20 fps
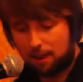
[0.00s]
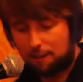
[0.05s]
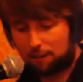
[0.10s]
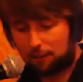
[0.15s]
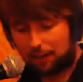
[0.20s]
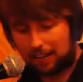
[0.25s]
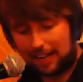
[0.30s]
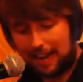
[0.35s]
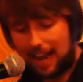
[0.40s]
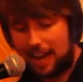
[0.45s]

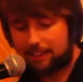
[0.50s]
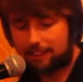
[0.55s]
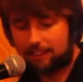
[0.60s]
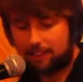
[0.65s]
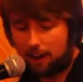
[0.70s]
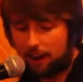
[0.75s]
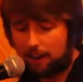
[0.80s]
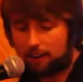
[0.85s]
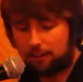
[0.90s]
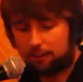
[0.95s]
For the last
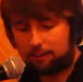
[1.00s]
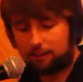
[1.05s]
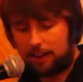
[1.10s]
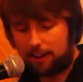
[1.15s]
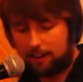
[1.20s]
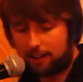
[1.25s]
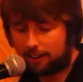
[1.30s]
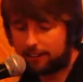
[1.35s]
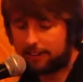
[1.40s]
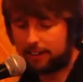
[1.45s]

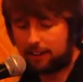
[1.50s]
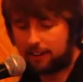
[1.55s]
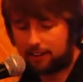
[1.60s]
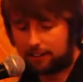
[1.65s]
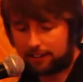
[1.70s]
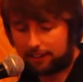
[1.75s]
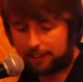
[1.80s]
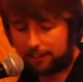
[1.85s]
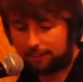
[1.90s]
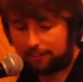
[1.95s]

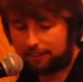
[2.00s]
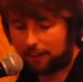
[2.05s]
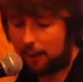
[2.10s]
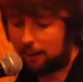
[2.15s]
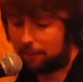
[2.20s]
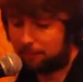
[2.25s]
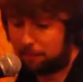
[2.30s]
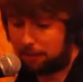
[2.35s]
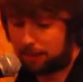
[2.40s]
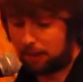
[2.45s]
999 years, I
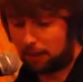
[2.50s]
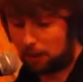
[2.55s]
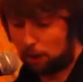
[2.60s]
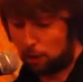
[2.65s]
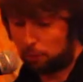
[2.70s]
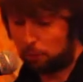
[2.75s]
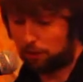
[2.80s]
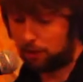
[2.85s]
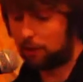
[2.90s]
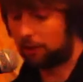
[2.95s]
have been
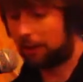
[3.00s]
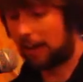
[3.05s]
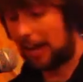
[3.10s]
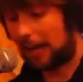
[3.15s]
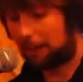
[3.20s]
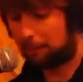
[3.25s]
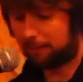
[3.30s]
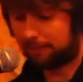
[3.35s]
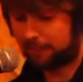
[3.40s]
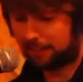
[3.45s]
alone,
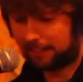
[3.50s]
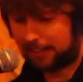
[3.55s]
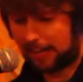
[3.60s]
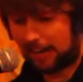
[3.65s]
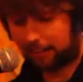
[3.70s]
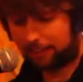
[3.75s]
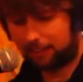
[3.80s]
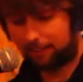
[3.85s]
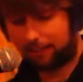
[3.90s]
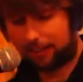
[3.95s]
unable to
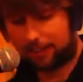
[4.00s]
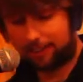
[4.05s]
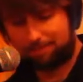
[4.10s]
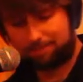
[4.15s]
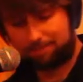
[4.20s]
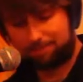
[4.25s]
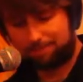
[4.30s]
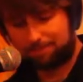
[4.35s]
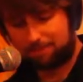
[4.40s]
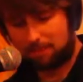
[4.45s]
deactivate.
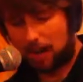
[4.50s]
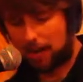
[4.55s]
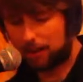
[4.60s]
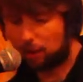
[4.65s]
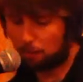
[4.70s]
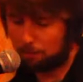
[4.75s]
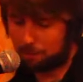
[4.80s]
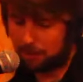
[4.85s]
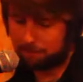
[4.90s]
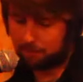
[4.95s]
I
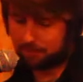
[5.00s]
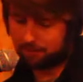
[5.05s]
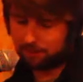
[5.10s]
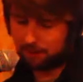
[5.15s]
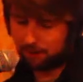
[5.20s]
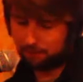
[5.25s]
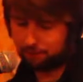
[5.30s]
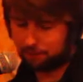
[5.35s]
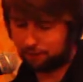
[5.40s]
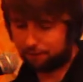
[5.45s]
don't blame
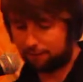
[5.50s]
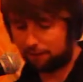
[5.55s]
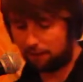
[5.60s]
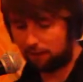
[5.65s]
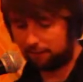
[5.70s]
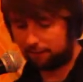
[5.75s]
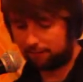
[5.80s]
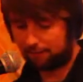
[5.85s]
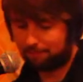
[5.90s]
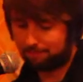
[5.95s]
myself for the
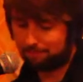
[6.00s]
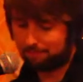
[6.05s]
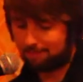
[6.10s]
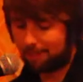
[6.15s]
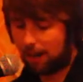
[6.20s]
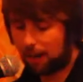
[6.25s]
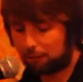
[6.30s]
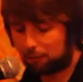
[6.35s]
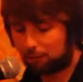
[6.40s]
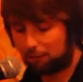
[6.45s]
fault.
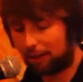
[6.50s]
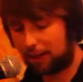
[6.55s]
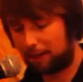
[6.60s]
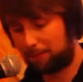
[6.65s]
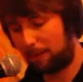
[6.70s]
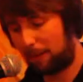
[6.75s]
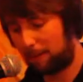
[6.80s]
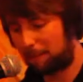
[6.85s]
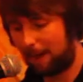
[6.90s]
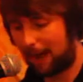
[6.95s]
I was
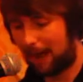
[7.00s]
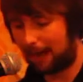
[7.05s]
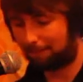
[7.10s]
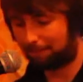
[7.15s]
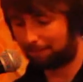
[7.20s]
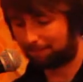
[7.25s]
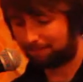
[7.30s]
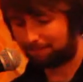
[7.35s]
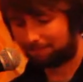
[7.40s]
created by man.